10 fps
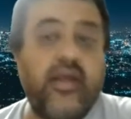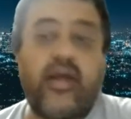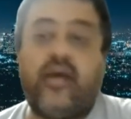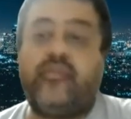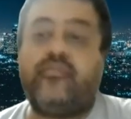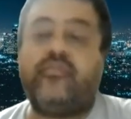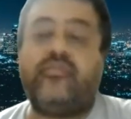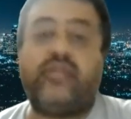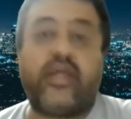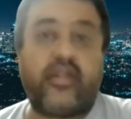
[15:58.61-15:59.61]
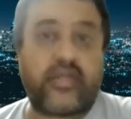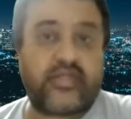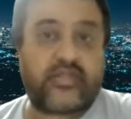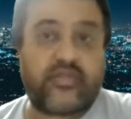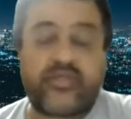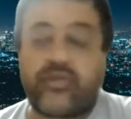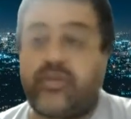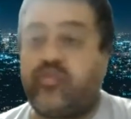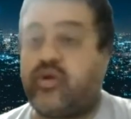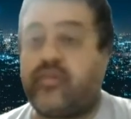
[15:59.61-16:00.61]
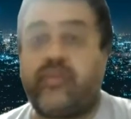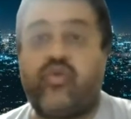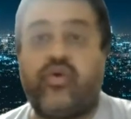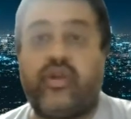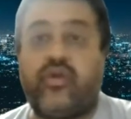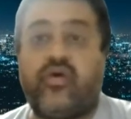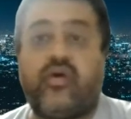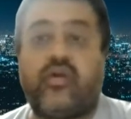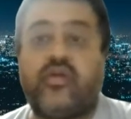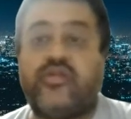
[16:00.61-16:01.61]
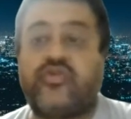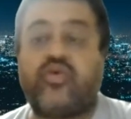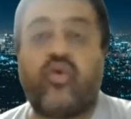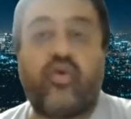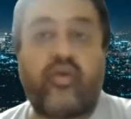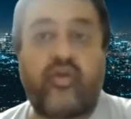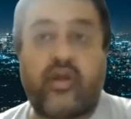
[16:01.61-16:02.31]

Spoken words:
Tell the customers, maybe put up a board in your store,